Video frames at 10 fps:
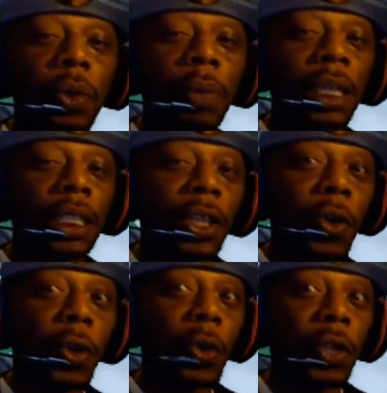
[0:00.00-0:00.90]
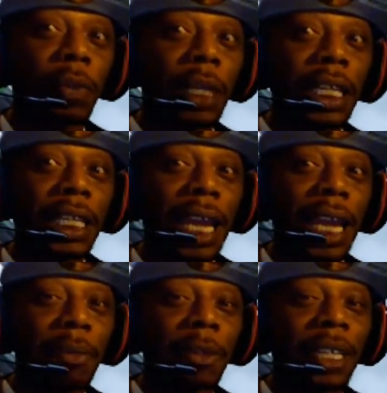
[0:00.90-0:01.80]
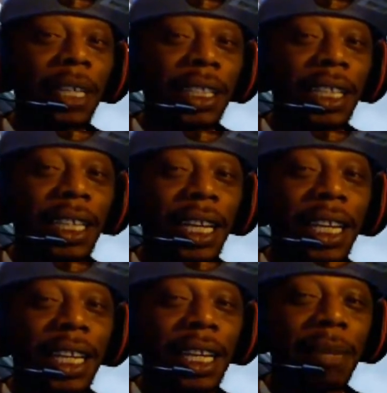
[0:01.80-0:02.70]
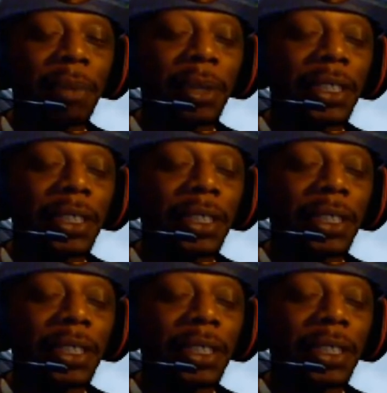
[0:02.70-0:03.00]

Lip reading: but it's so cool that we're getting the Emperor.